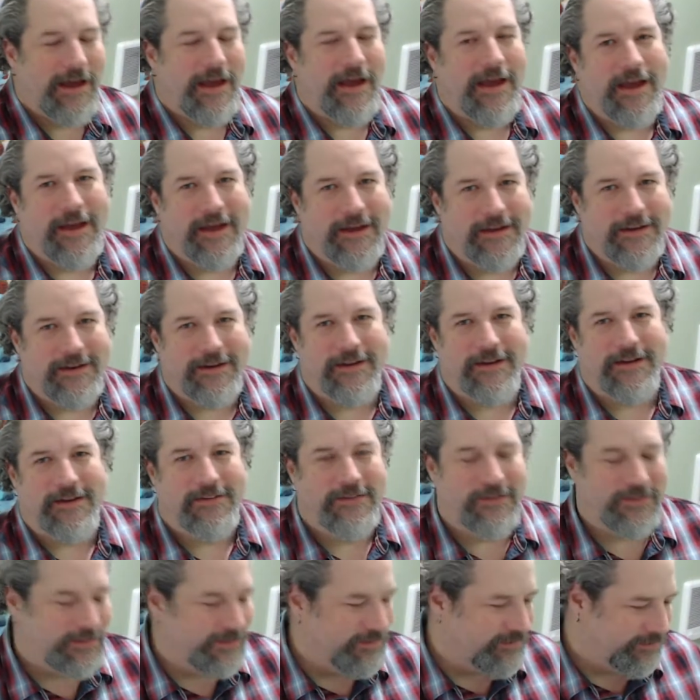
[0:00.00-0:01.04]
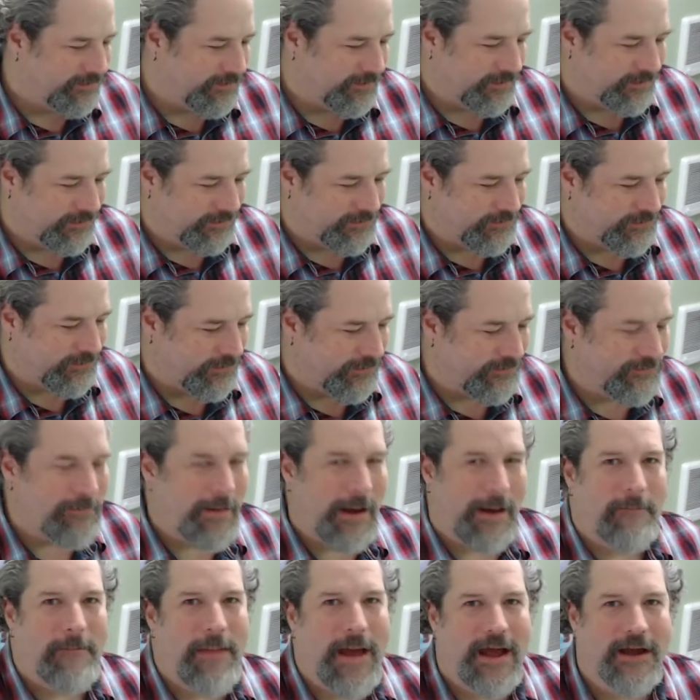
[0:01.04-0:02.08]
And so this is sort of
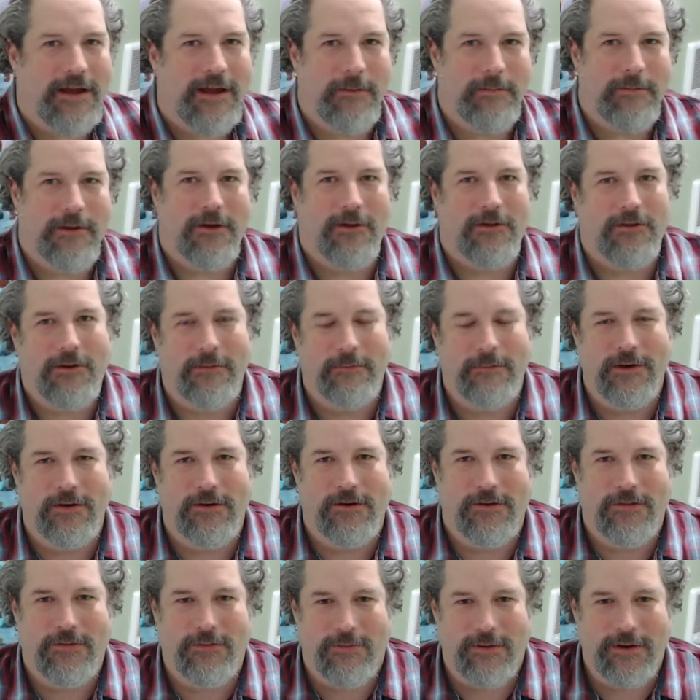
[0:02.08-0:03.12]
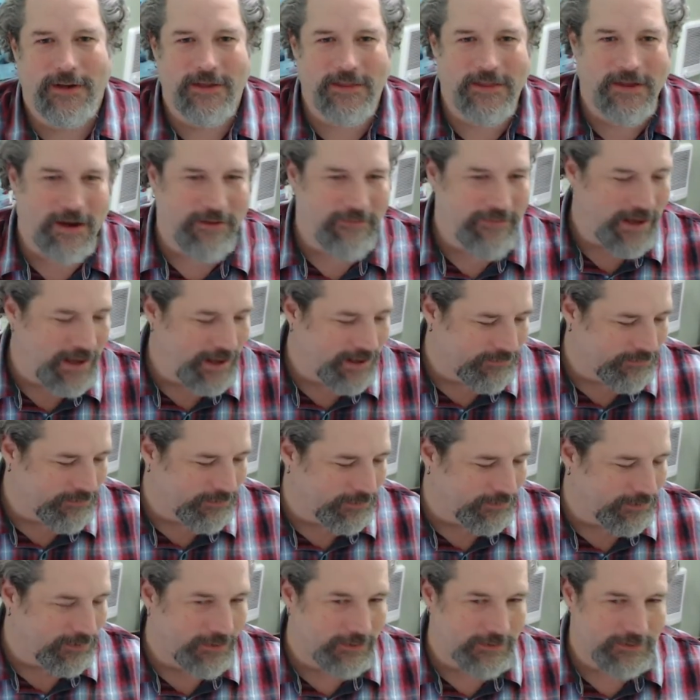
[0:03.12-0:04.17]
my backup Color Computer 3 that I've had
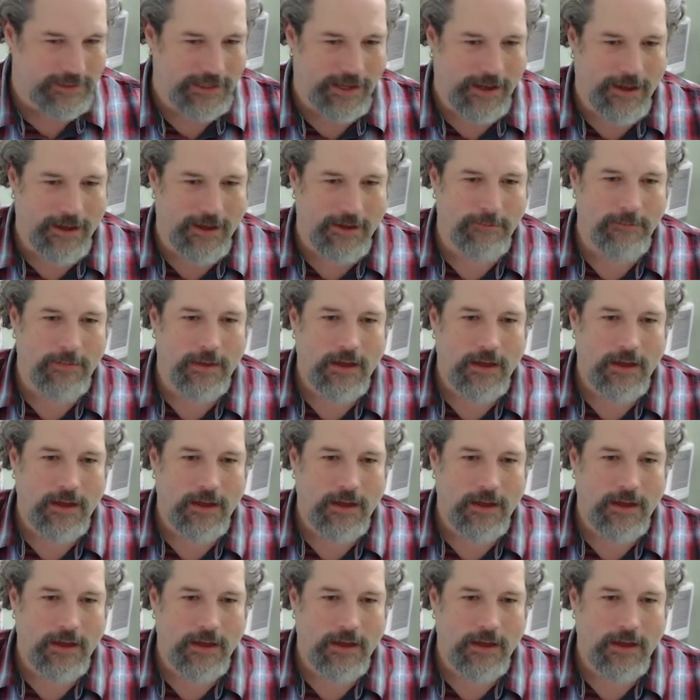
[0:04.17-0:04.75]
for a long time.